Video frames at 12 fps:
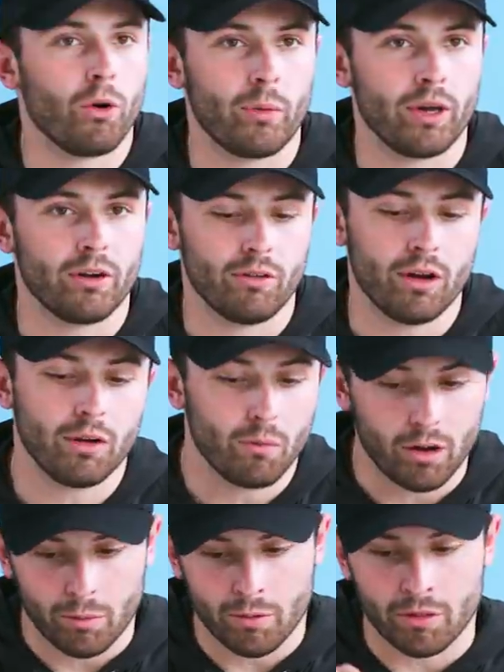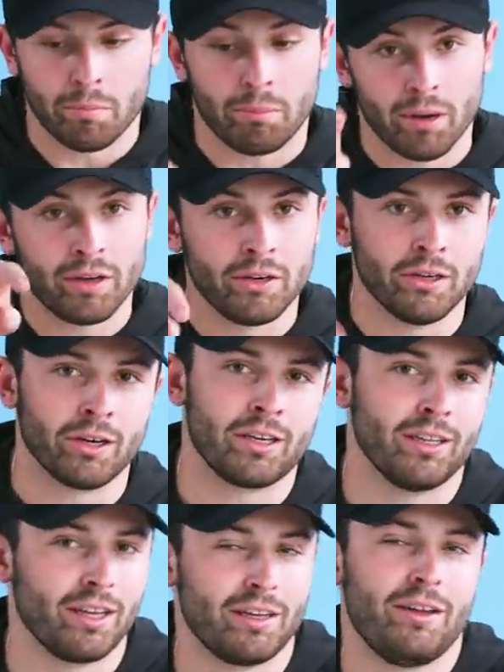what are we gonna run? Why don't we run the button hook?
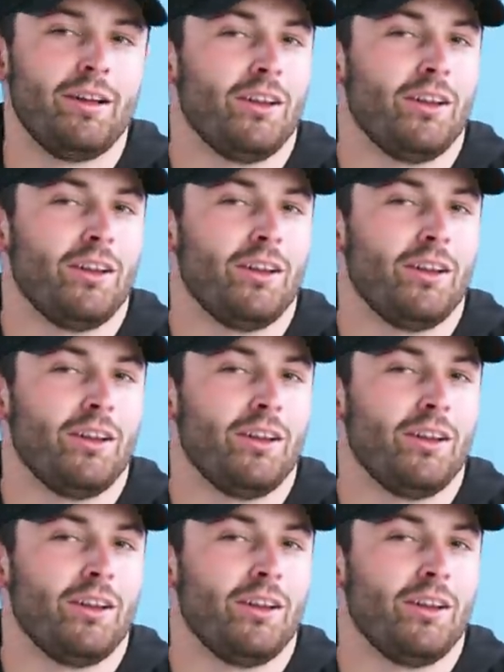And like,